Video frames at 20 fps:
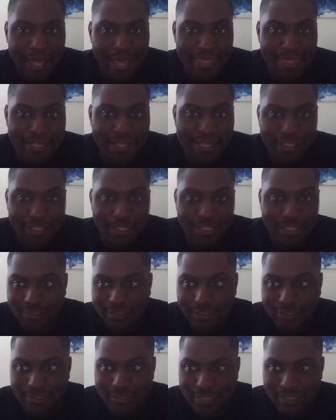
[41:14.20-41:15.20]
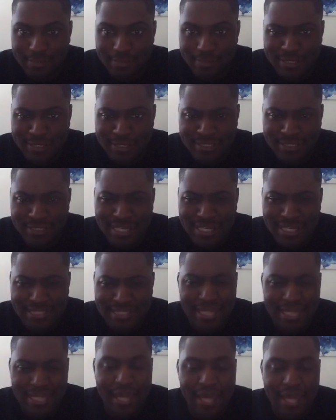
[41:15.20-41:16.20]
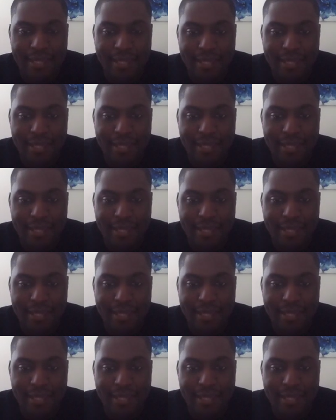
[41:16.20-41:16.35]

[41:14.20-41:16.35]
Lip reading: And then he lost it to The Miz the next day.